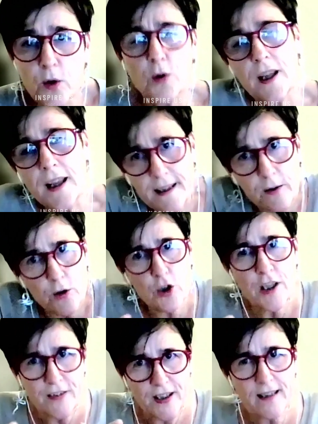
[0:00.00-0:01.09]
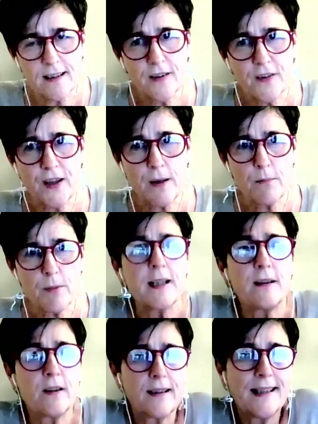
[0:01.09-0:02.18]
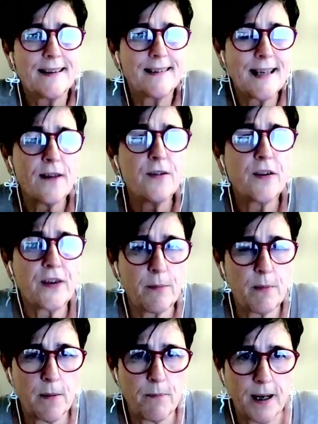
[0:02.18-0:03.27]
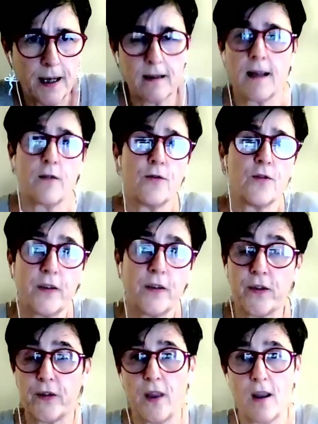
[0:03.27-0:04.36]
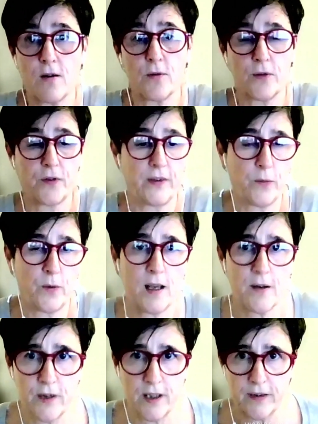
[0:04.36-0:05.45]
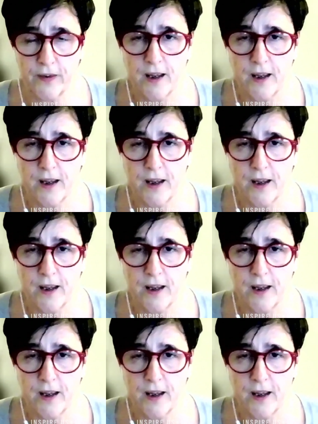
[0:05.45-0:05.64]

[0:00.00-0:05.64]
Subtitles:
they're not exactly the same, but they have the same impact. Like, for instance, now, since we have these